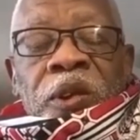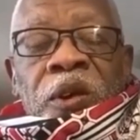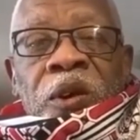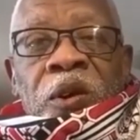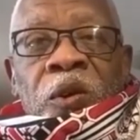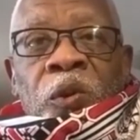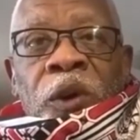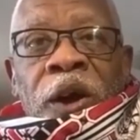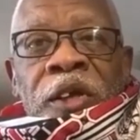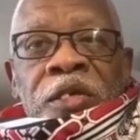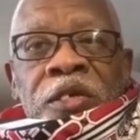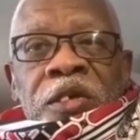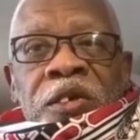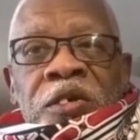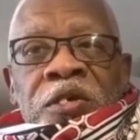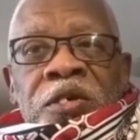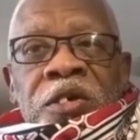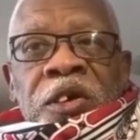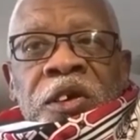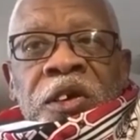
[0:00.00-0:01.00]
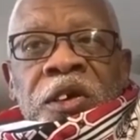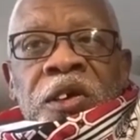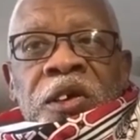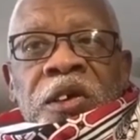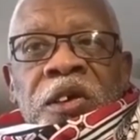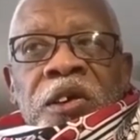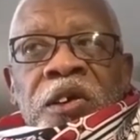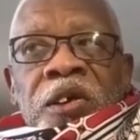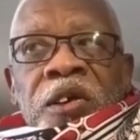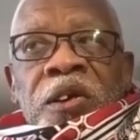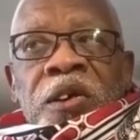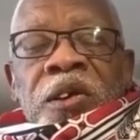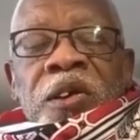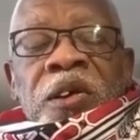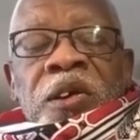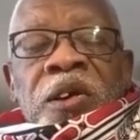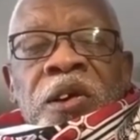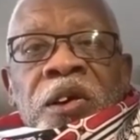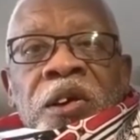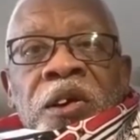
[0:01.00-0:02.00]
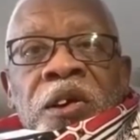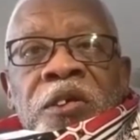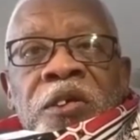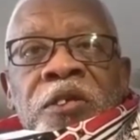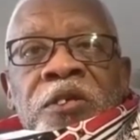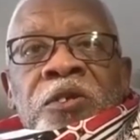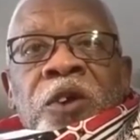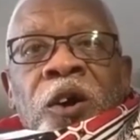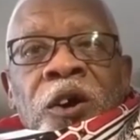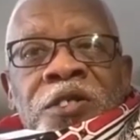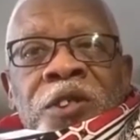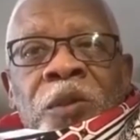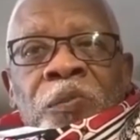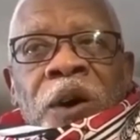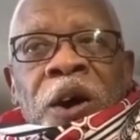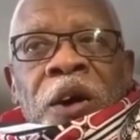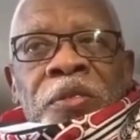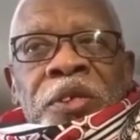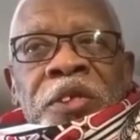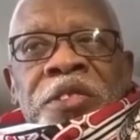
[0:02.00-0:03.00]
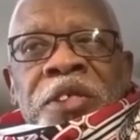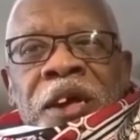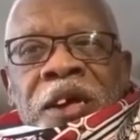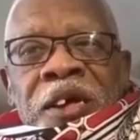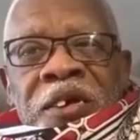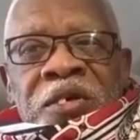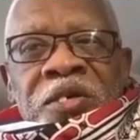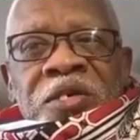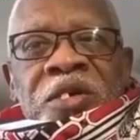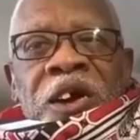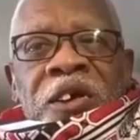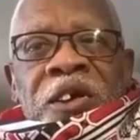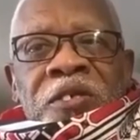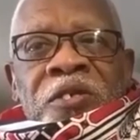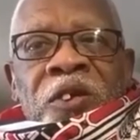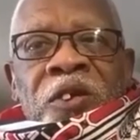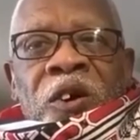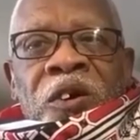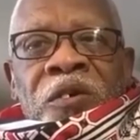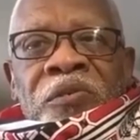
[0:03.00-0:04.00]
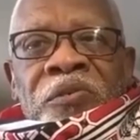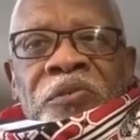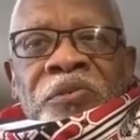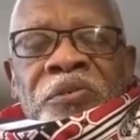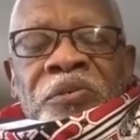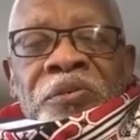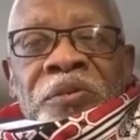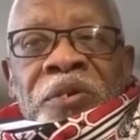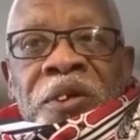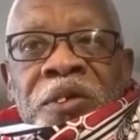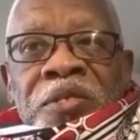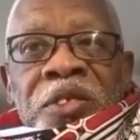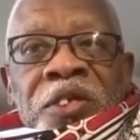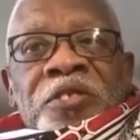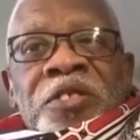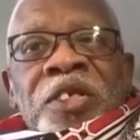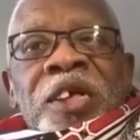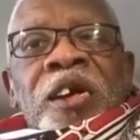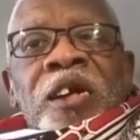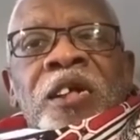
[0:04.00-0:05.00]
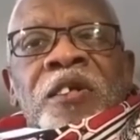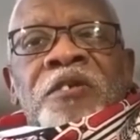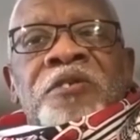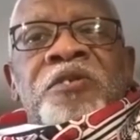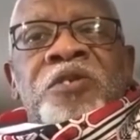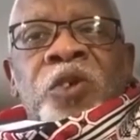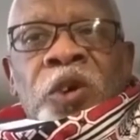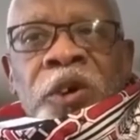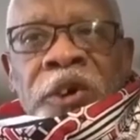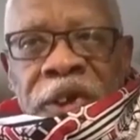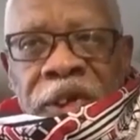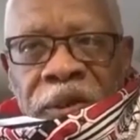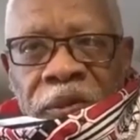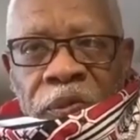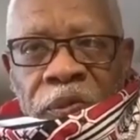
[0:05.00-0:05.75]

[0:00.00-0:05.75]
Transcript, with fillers: when she talks about the dangers of the single story.